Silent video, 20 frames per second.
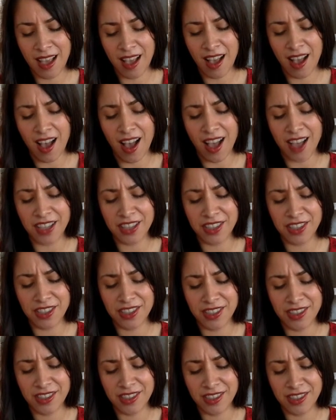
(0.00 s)

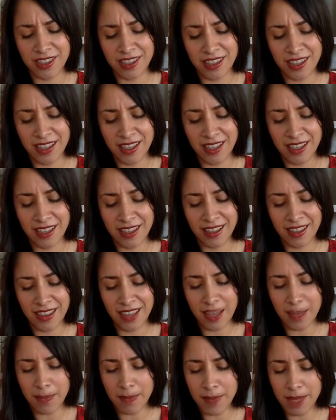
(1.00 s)
Hush.
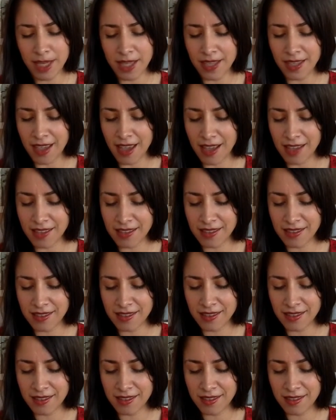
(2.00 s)
Let me
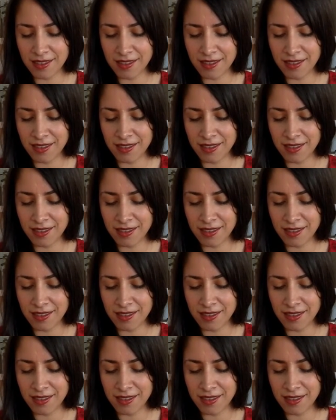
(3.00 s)
guess.